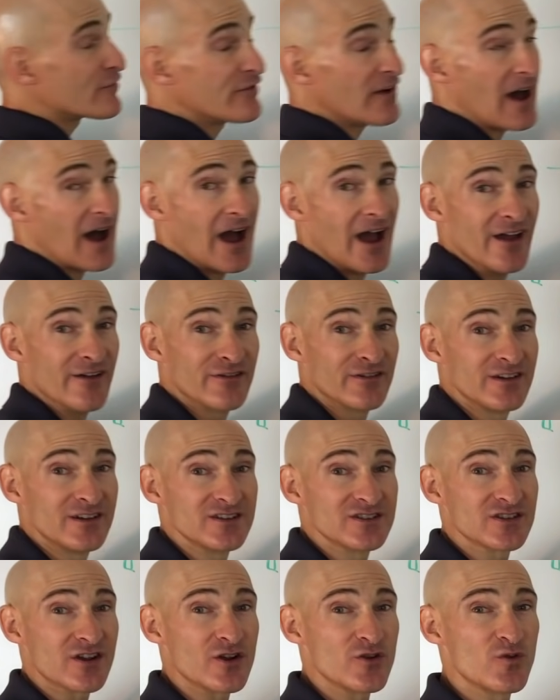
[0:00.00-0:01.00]
5.
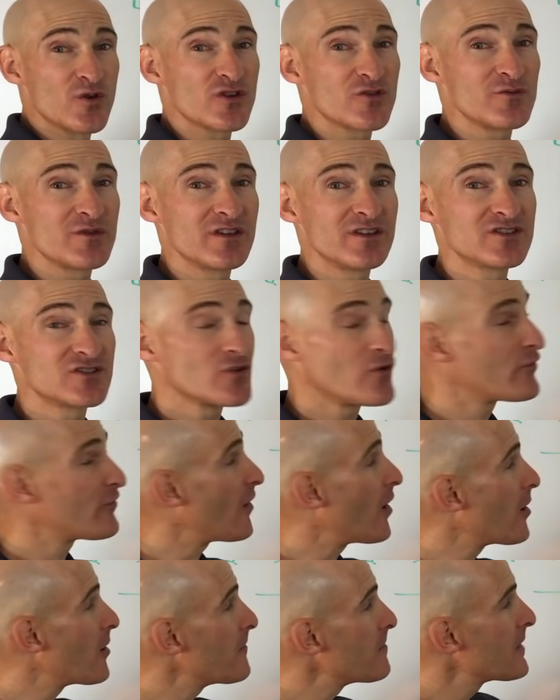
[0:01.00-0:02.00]
So are you with me so
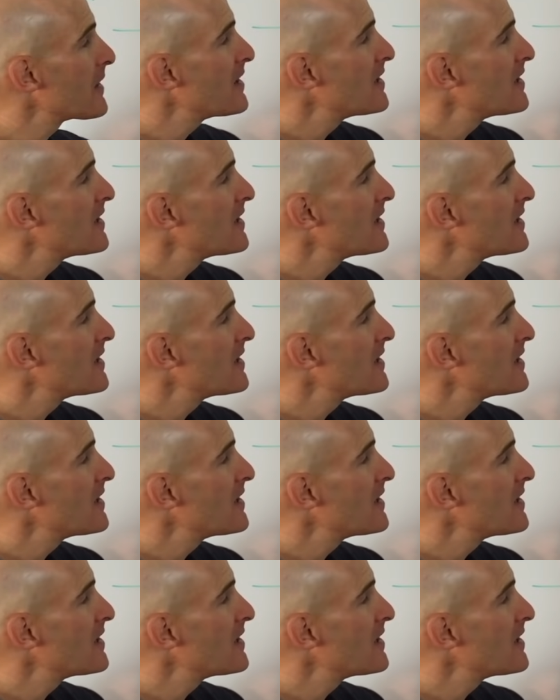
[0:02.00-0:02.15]
far?